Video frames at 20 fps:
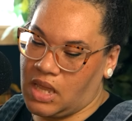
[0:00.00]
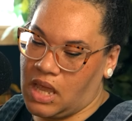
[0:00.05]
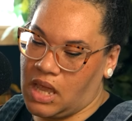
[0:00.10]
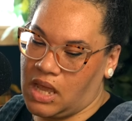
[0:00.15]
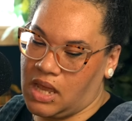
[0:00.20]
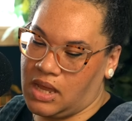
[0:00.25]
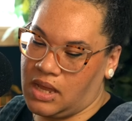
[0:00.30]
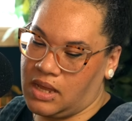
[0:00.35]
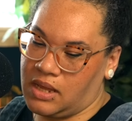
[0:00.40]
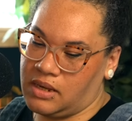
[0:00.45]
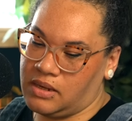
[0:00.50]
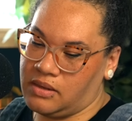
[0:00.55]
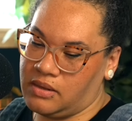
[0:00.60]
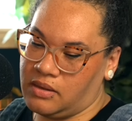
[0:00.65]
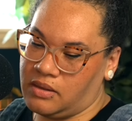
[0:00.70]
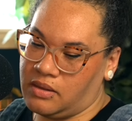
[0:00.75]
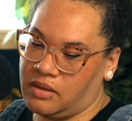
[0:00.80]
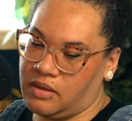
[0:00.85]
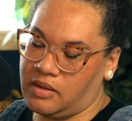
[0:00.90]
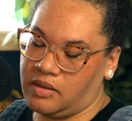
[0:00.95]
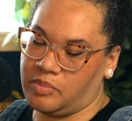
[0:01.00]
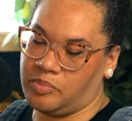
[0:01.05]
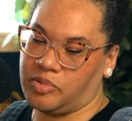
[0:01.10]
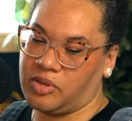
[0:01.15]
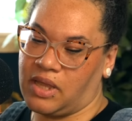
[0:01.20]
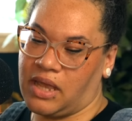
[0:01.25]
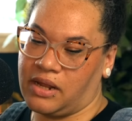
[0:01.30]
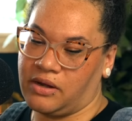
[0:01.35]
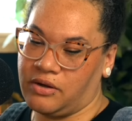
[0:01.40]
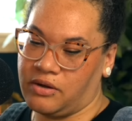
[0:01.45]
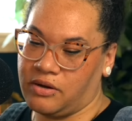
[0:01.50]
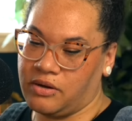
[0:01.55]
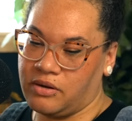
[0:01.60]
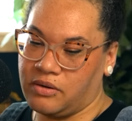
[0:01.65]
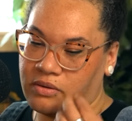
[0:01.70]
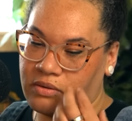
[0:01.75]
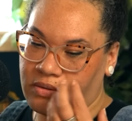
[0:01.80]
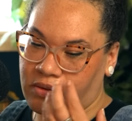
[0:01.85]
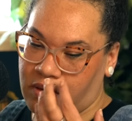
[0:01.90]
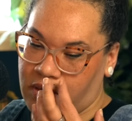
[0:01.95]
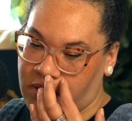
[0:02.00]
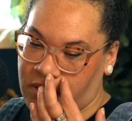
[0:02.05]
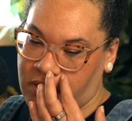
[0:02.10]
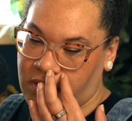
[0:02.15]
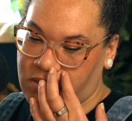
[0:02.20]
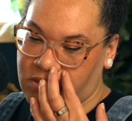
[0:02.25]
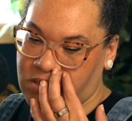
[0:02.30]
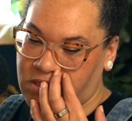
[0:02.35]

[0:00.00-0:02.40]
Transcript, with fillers: had a bladder uh,